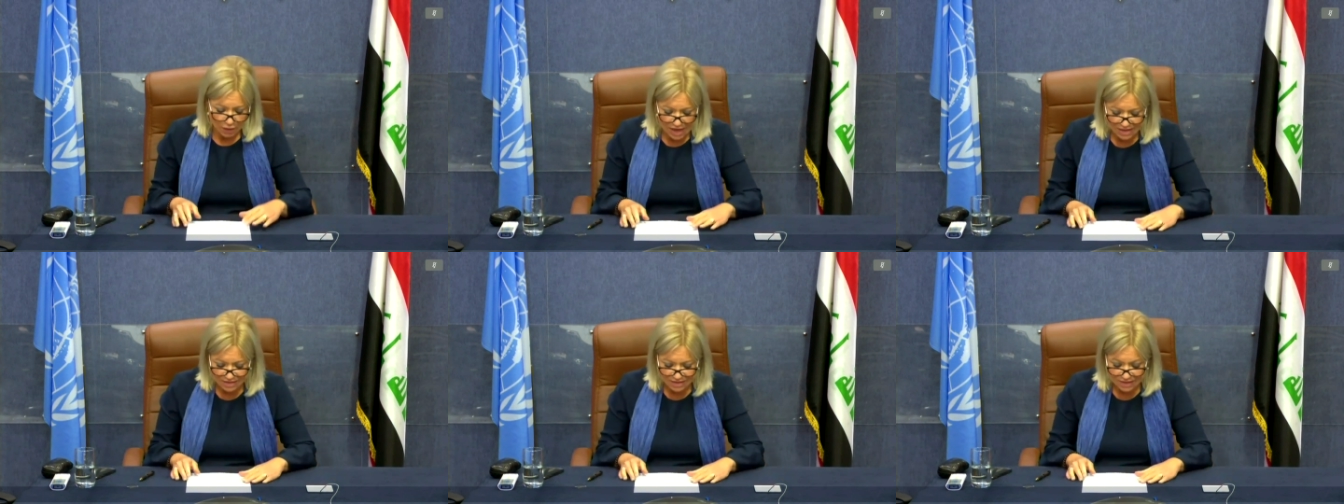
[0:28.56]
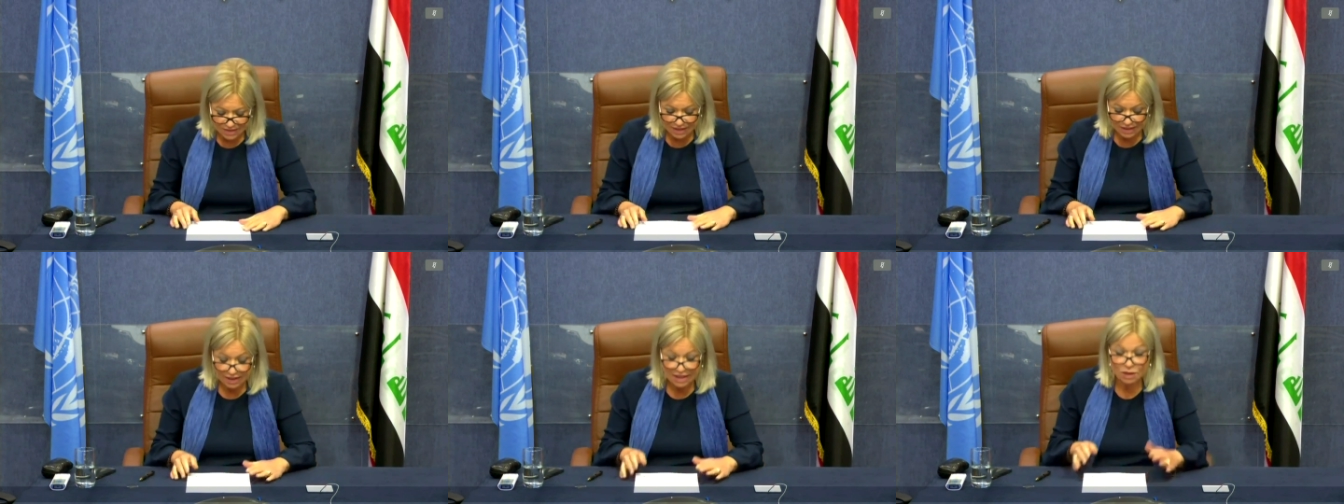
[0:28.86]
Now,
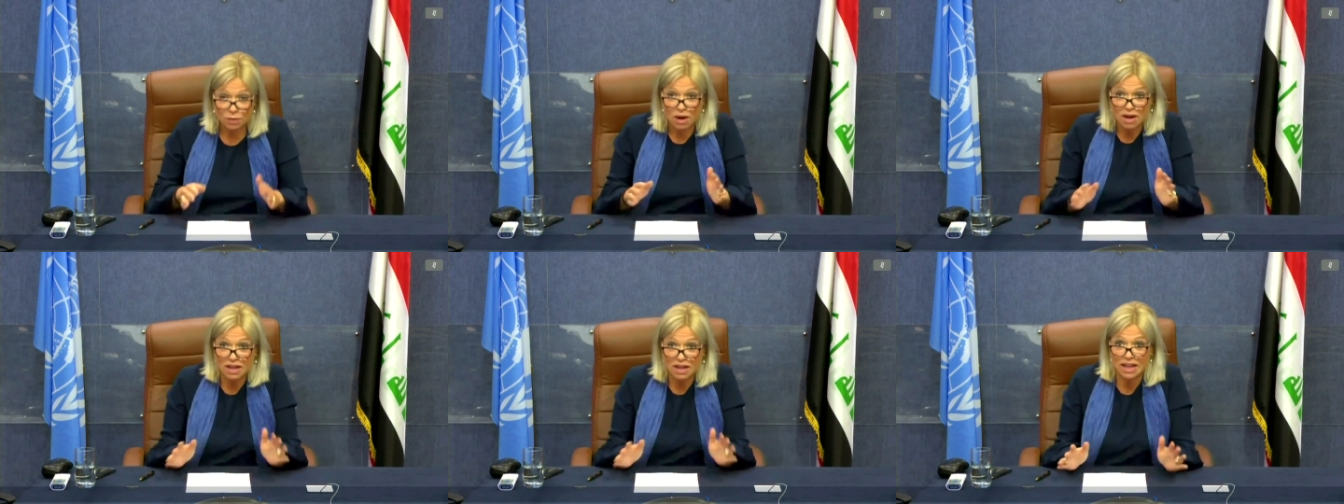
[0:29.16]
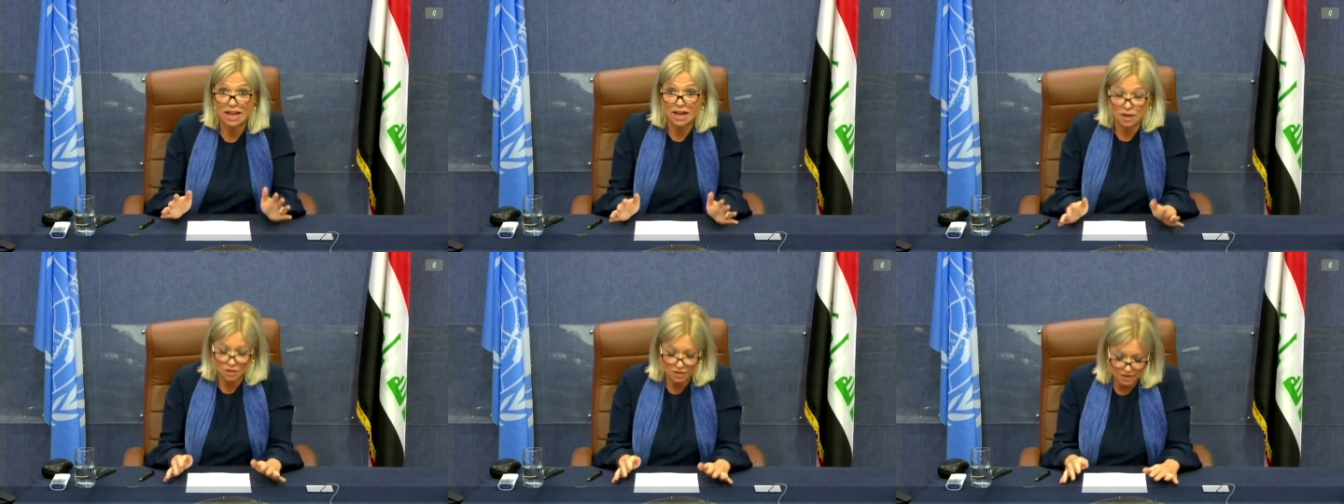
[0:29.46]
as the
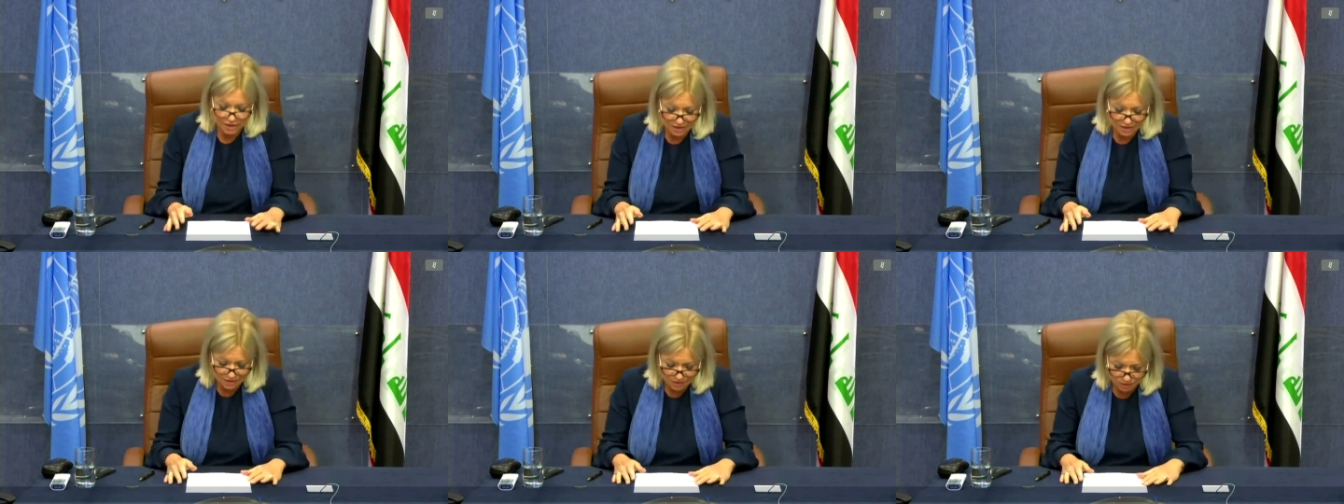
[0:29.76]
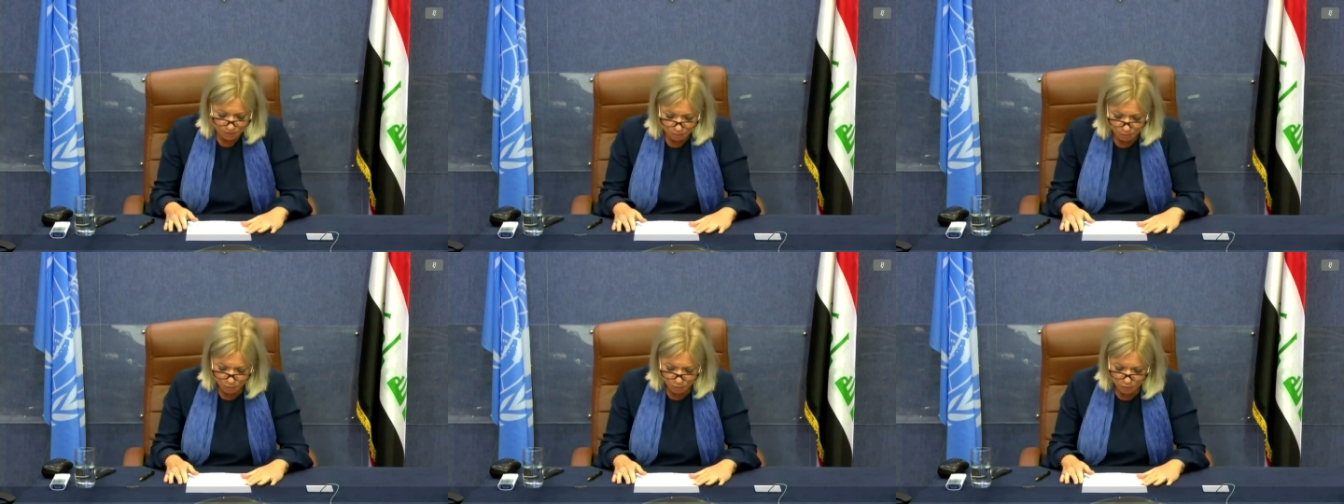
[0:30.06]
Iraqi health
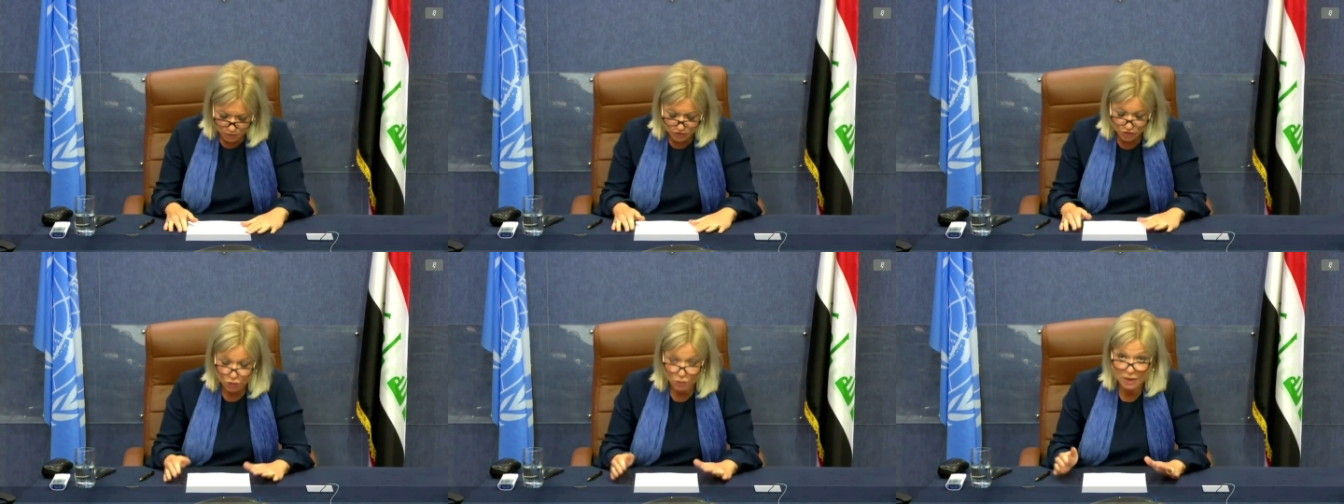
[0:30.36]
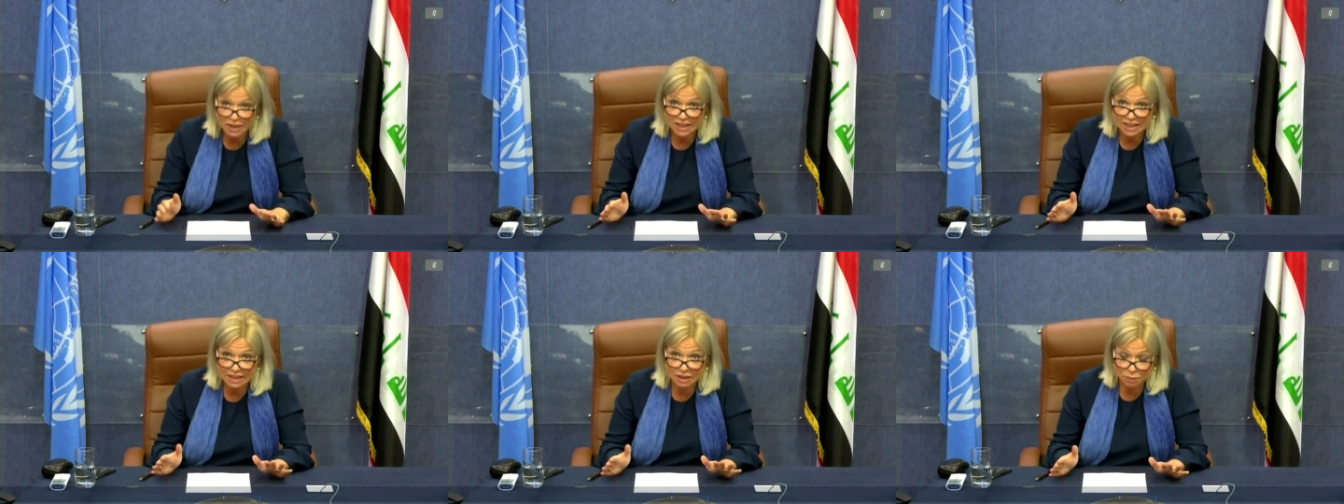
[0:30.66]
system was
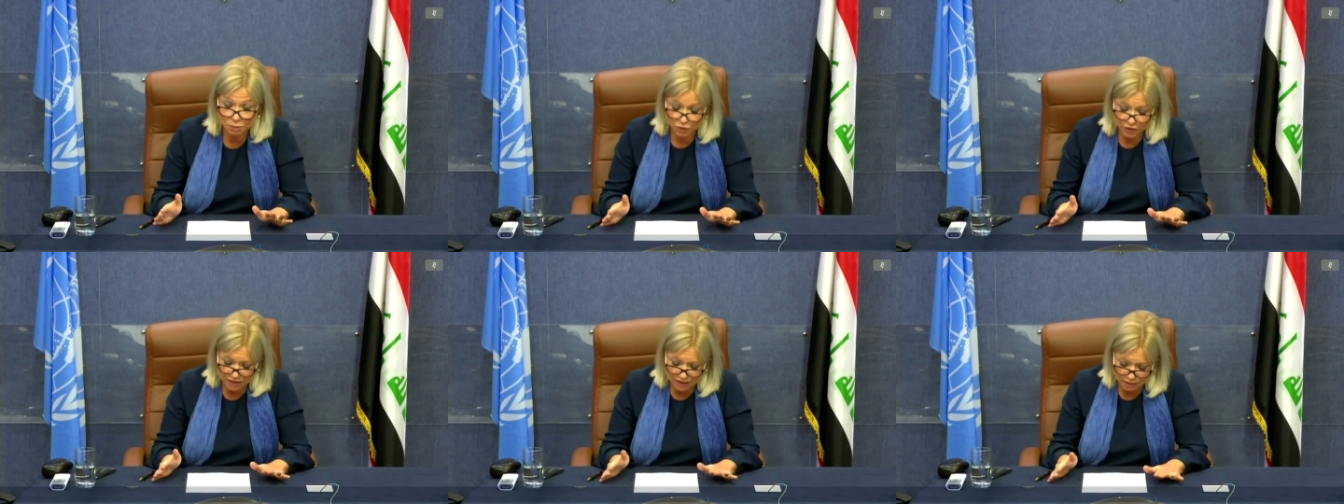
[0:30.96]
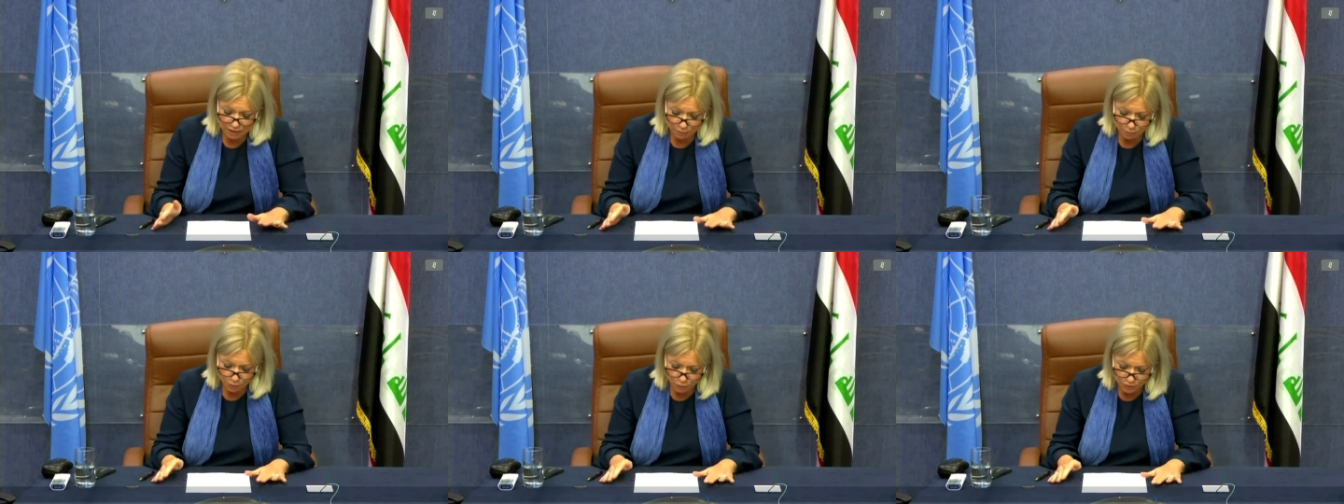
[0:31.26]
already near breaking